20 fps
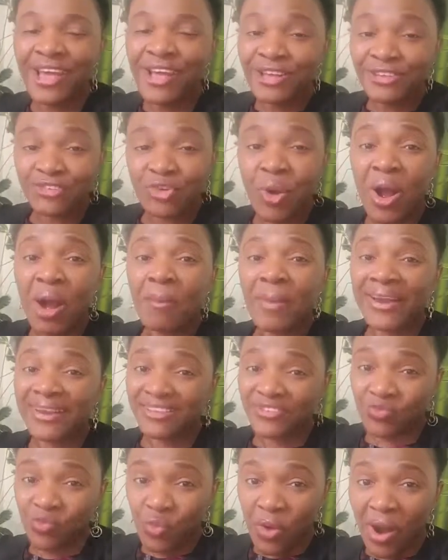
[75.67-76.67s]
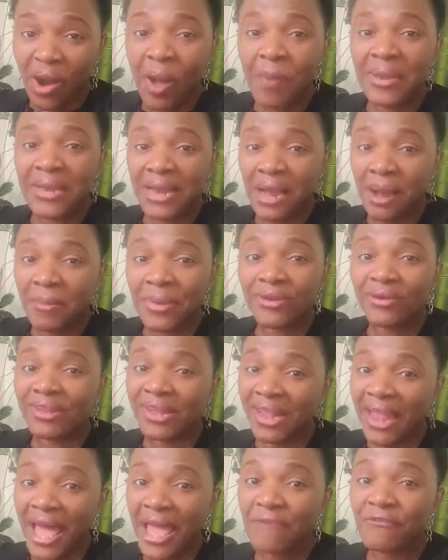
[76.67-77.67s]
So I might as well be coming on
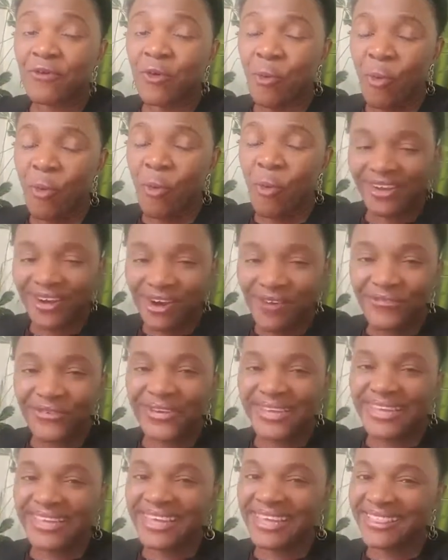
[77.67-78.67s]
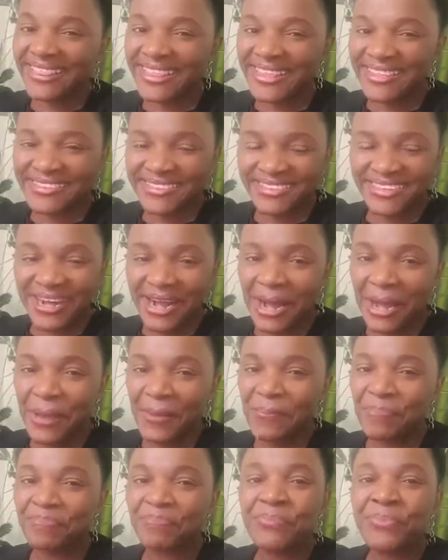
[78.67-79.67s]
live quite often again this
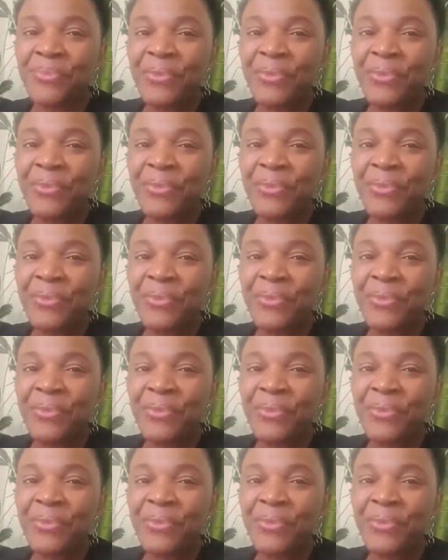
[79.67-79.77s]
time.